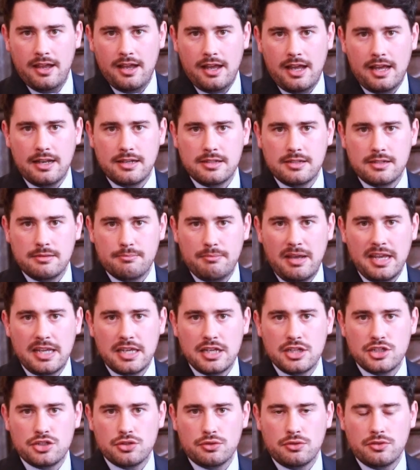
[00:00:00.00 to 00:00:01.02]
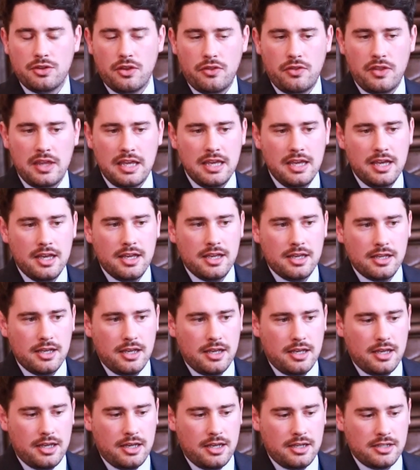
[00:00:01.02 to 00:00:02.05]
and making sure that the
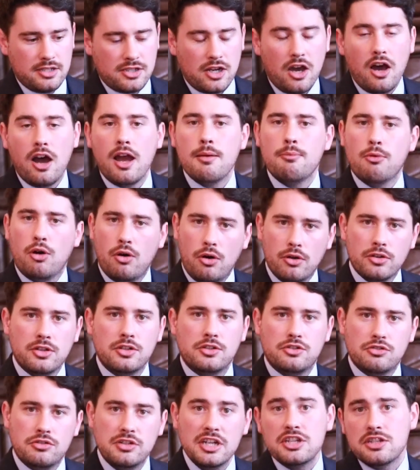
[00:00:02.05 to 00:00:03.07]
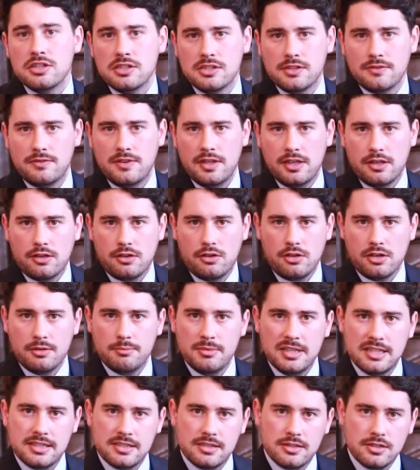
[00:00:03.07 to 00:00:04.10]
time-honored traditions of The
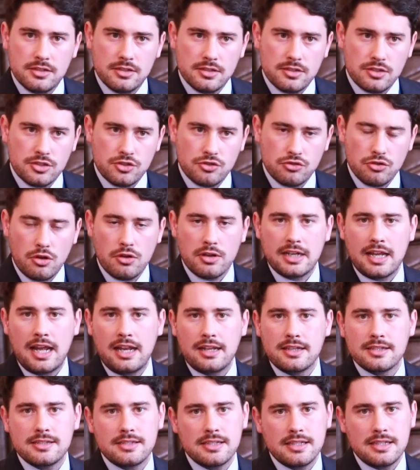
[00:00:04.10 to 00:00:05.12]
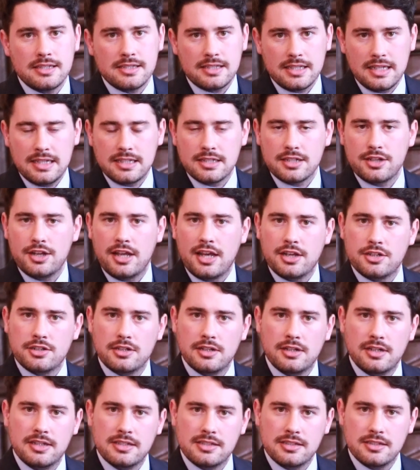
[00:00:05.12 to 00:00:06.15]
Economist, strong analysis,
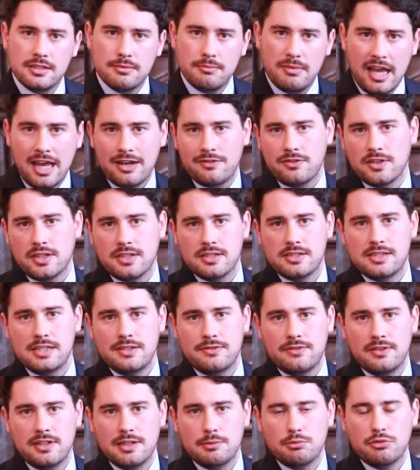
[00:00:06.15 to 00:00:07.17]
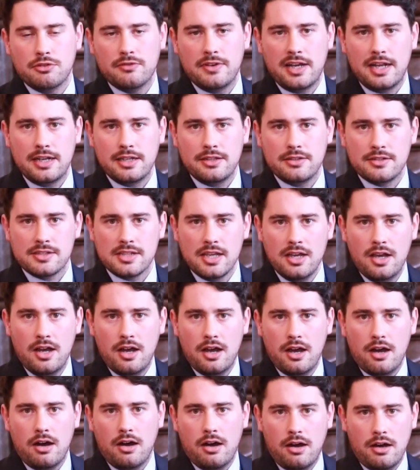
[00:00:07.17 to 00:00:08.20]
internationalism, advocacy for liberal values,
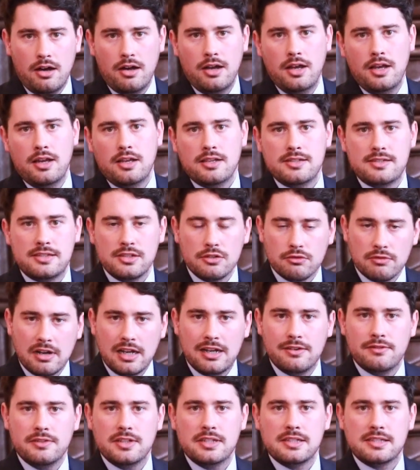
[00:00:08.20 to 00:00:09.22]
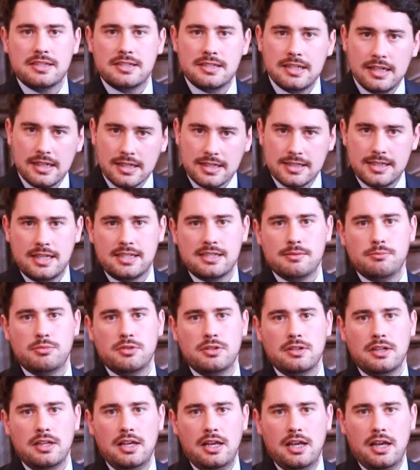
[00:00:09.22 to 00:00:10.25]
are still relevant, still
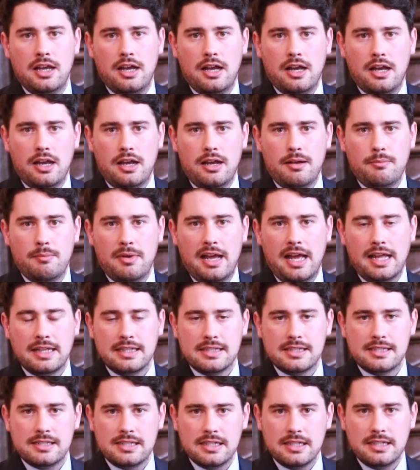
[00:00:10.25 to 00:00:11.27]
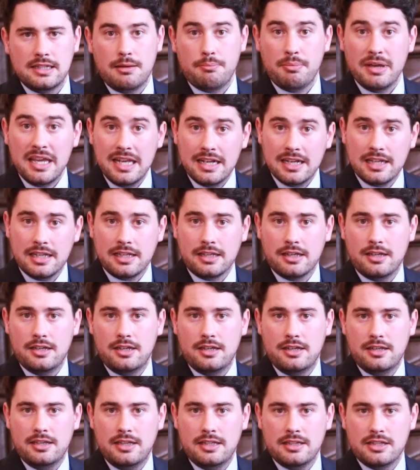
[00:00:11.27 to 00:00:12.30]
accessible, and still appealing
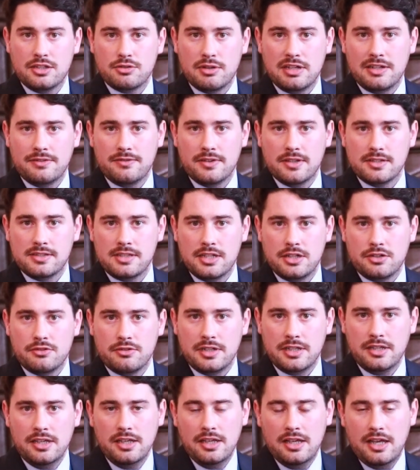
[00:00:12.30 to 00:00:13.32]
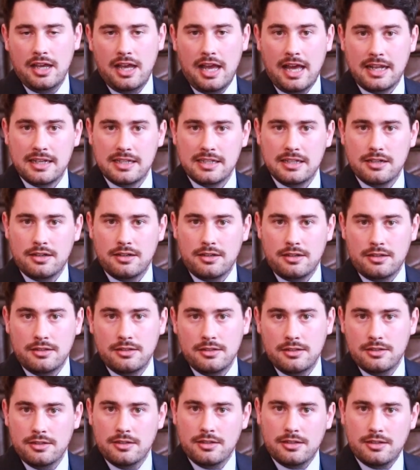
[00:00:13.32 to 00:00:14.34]
in the 21st century and in
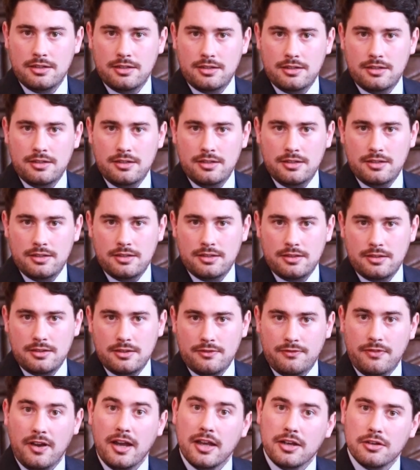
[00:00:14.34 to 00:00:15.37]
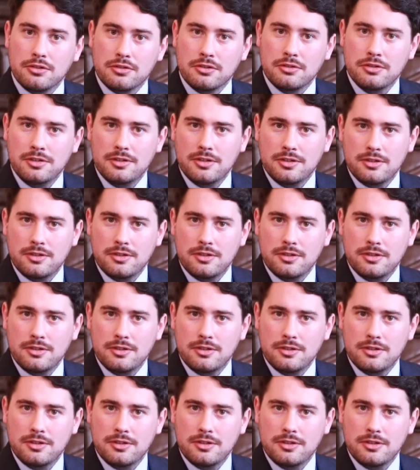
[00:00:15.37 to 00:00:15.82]
our the final